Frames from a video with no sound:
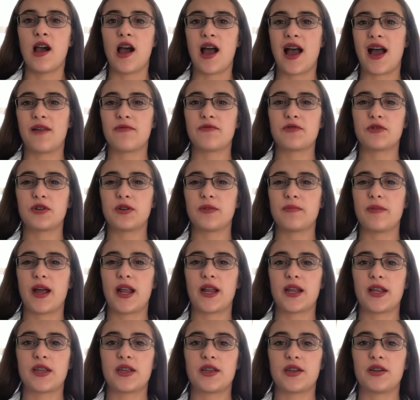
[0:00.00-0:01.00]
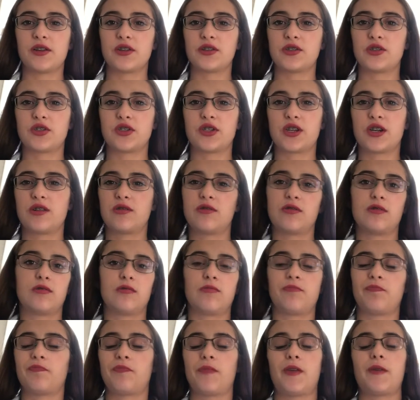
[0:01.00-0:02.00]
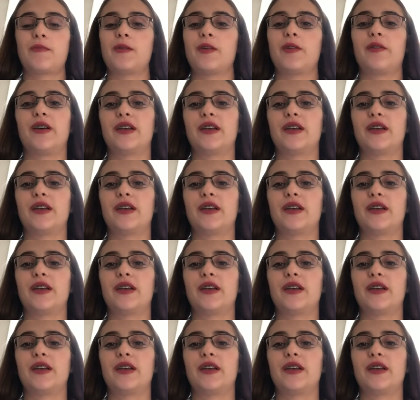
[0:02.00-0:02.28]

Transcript: after about a year or so, or maybe